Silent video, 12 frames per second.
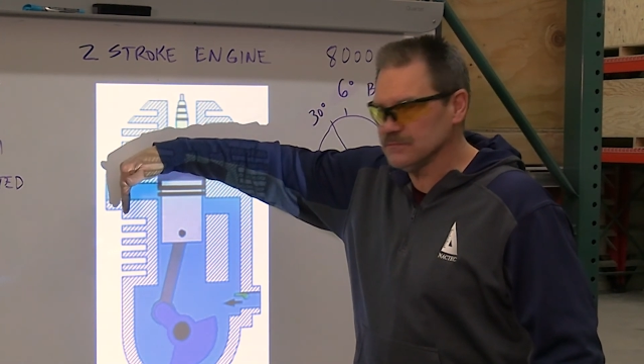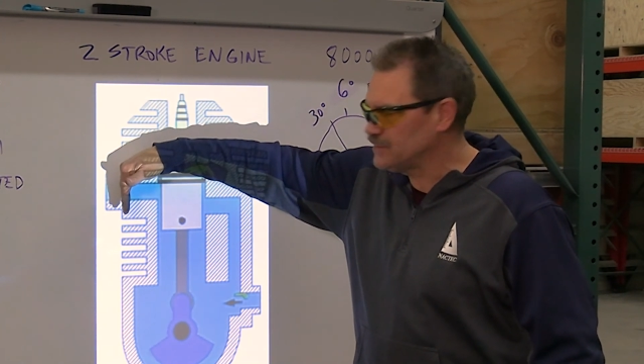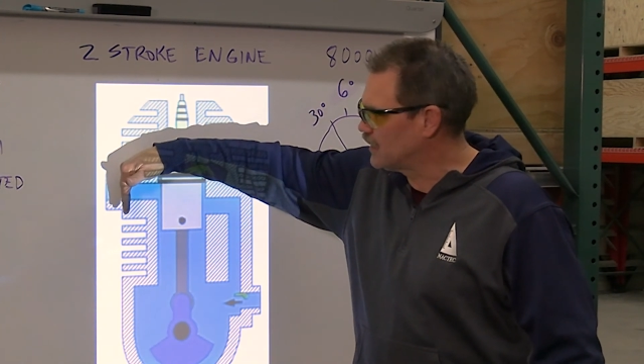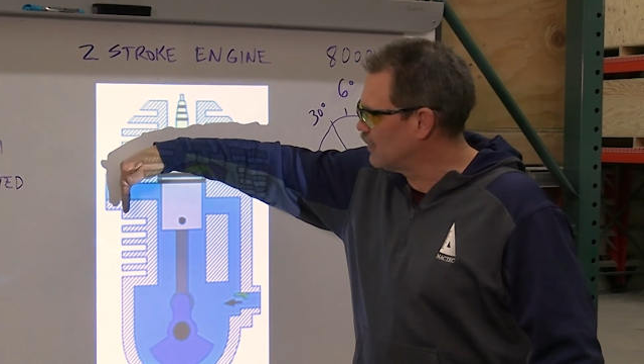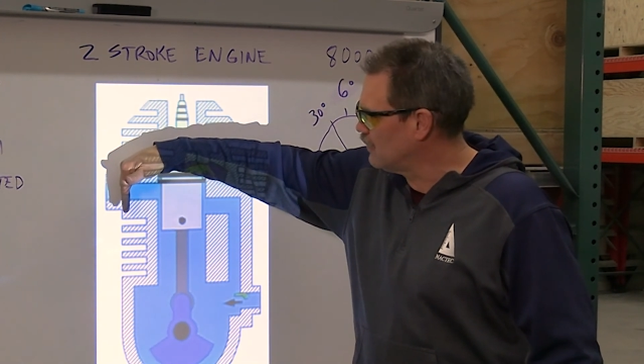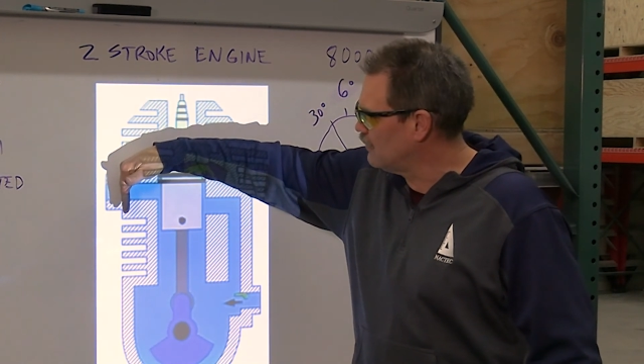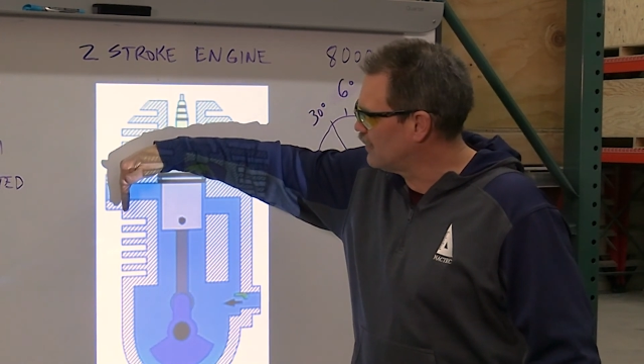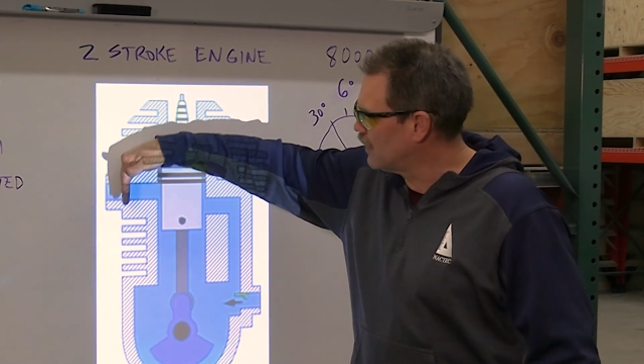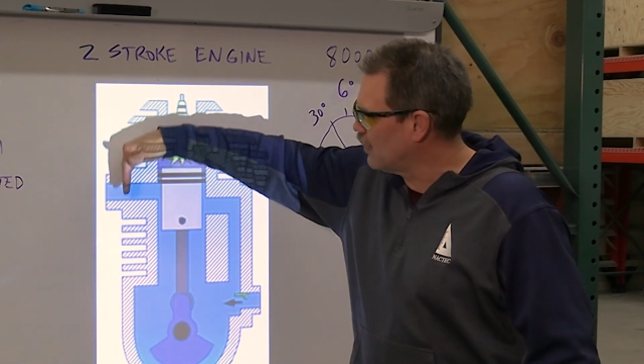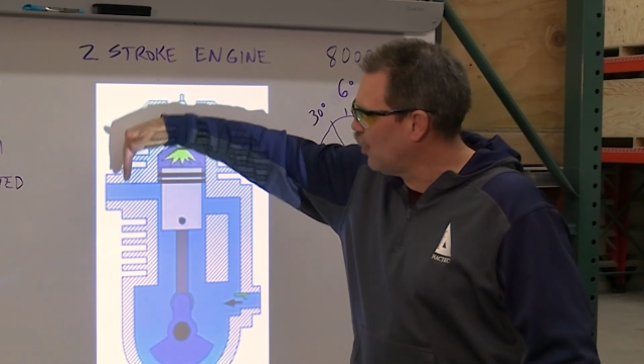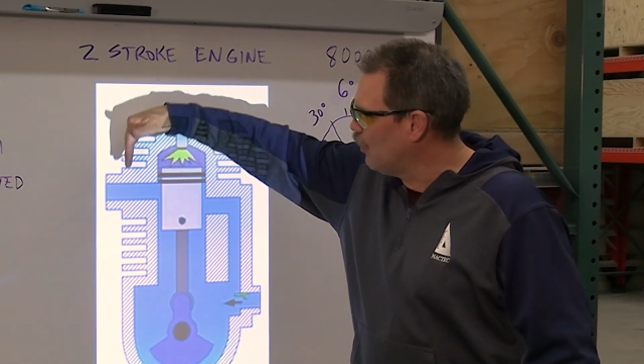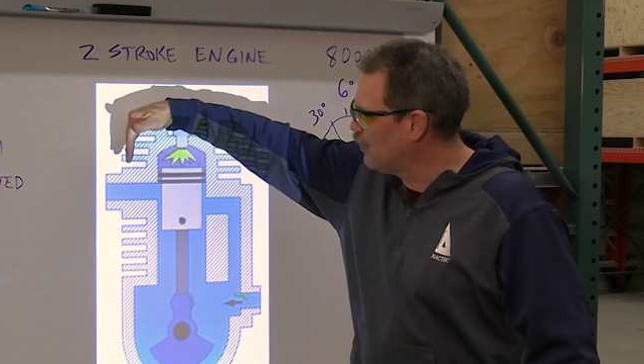
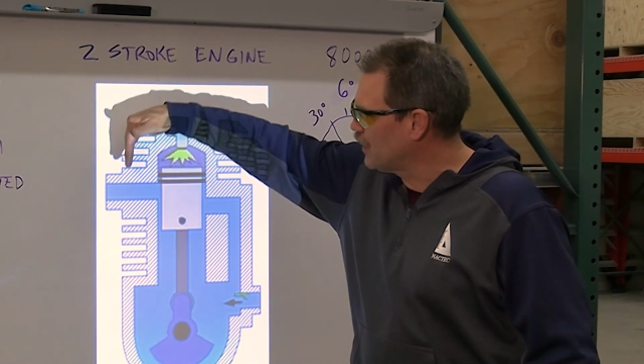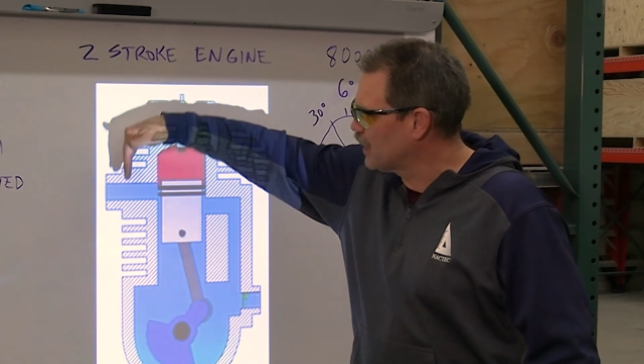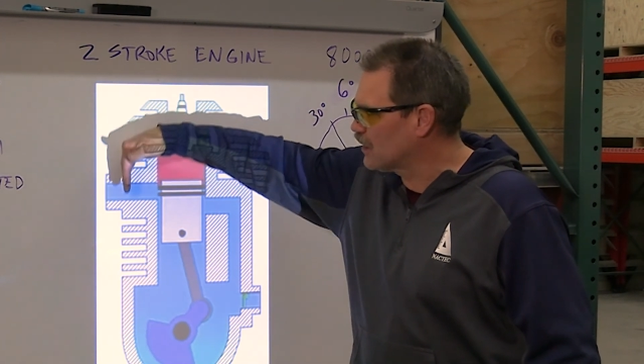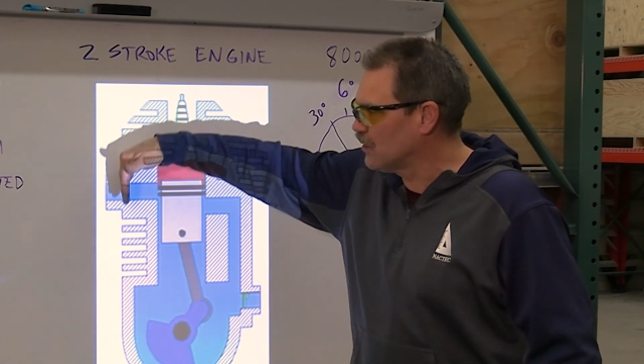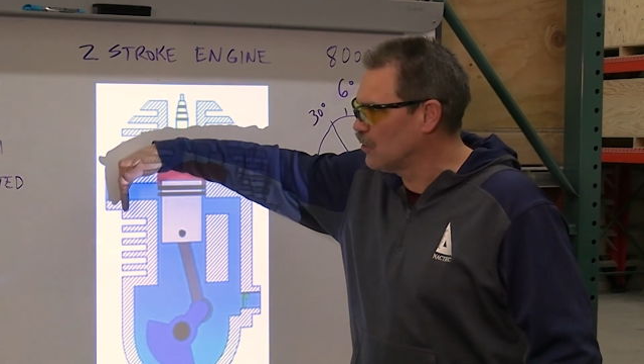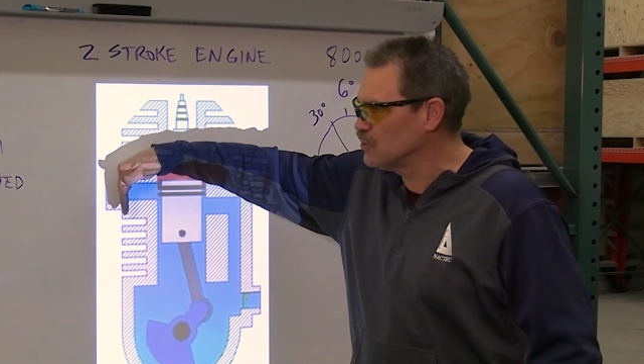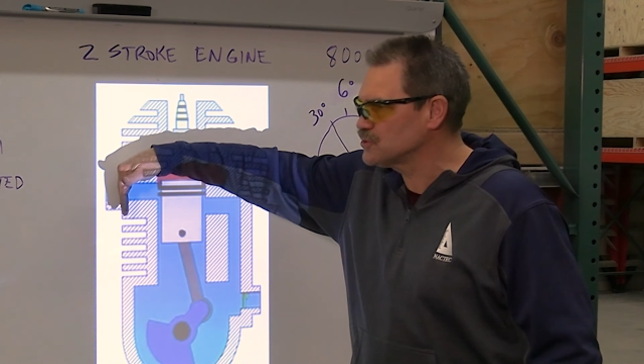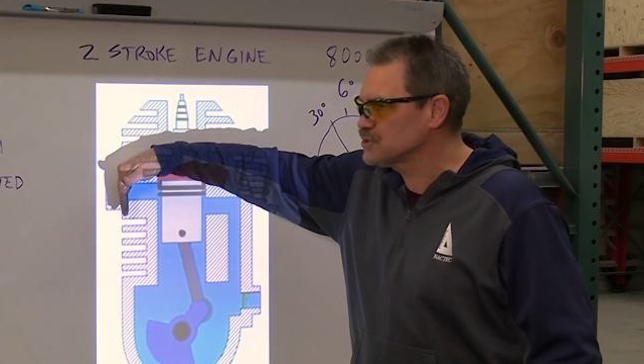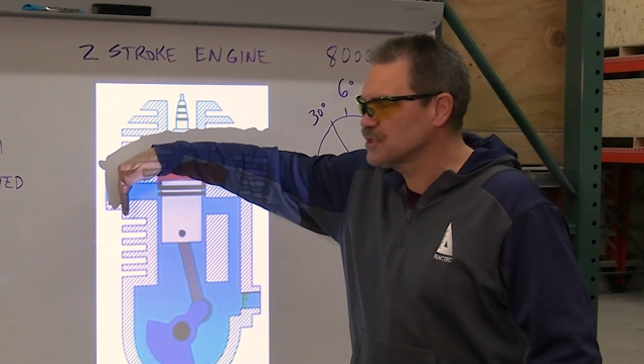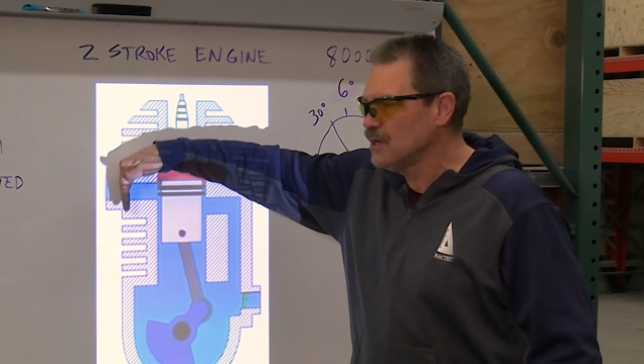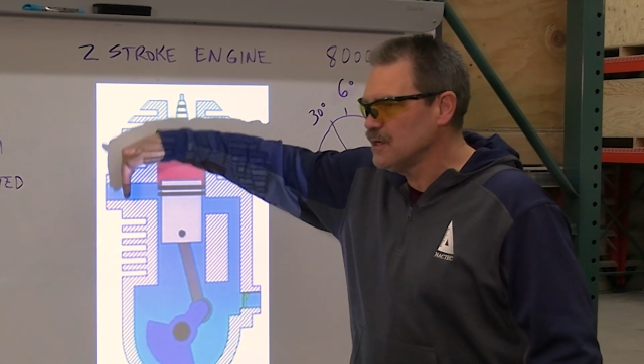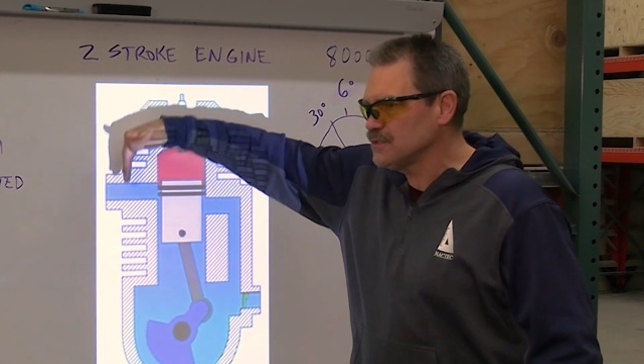that'll open and
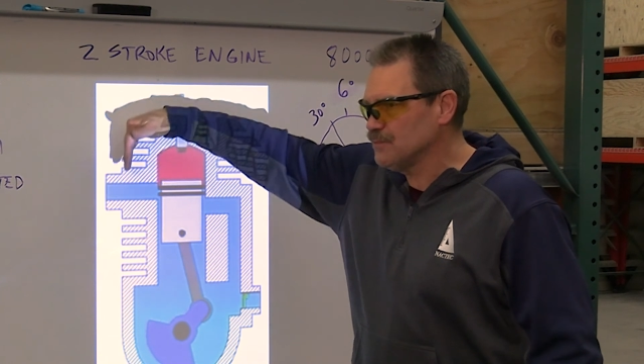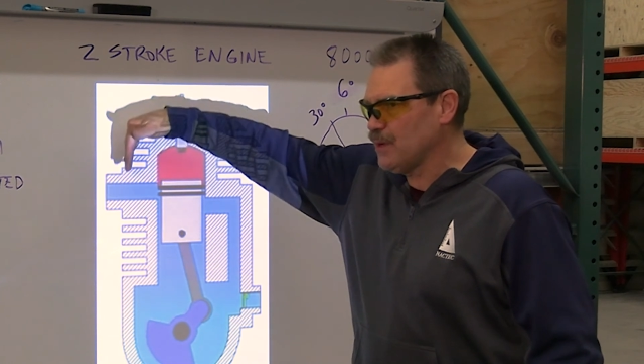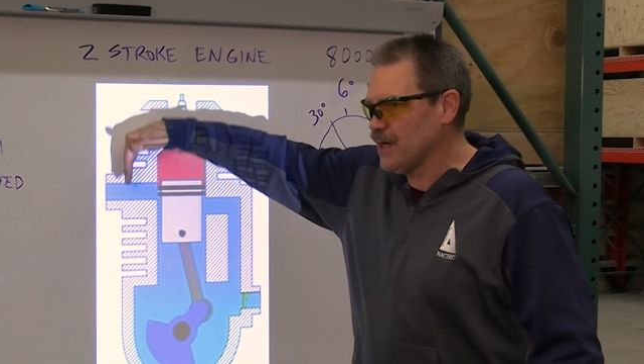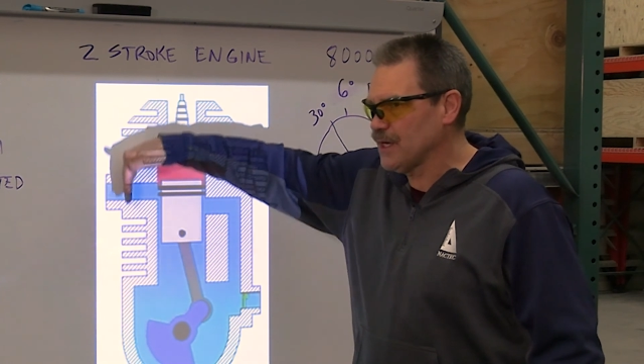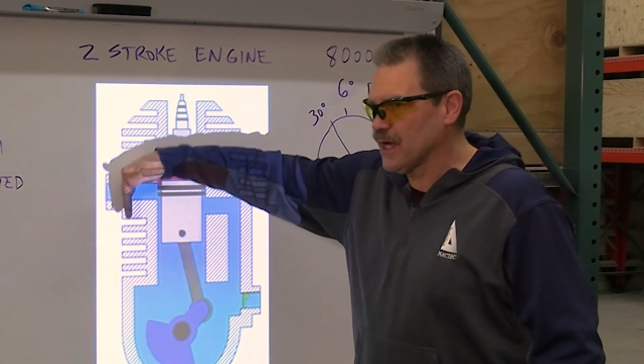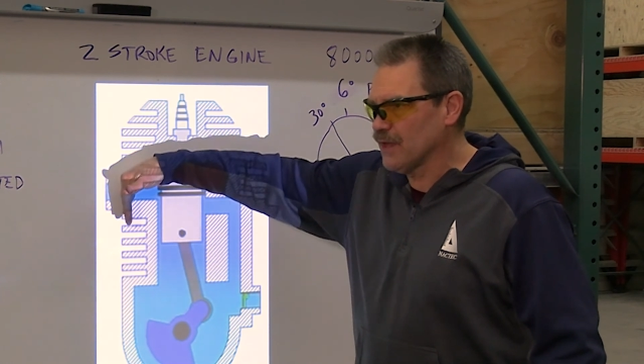close depending